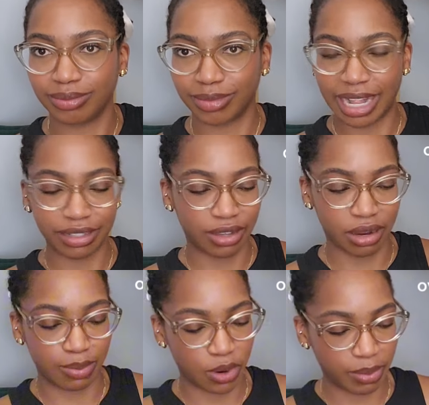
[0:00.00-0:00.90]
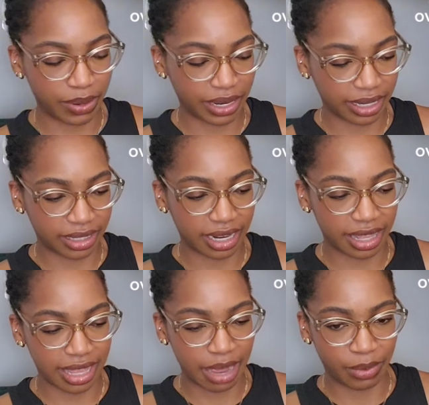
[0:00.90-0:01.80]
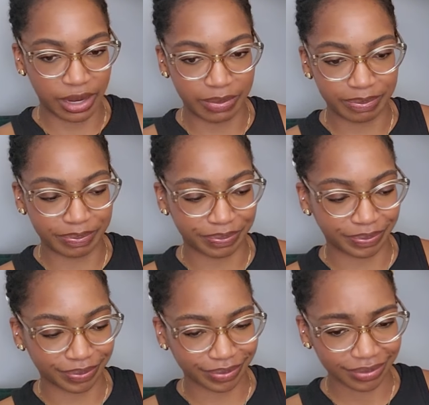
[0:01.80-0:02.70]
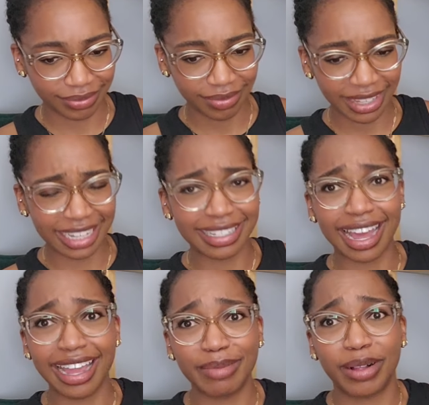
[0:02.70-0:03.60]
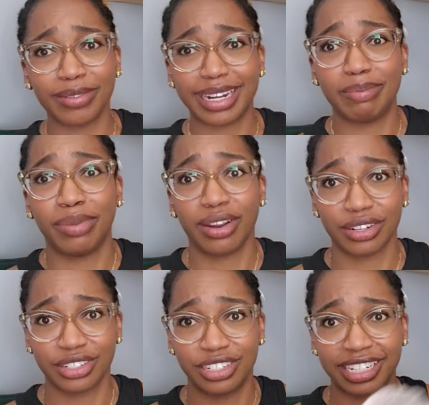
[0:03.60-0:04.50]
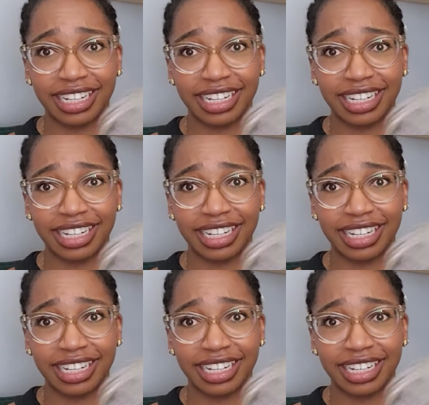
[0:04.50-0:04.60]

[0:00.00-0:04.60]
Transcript: I'll talk more about it in that one, because I am already parched.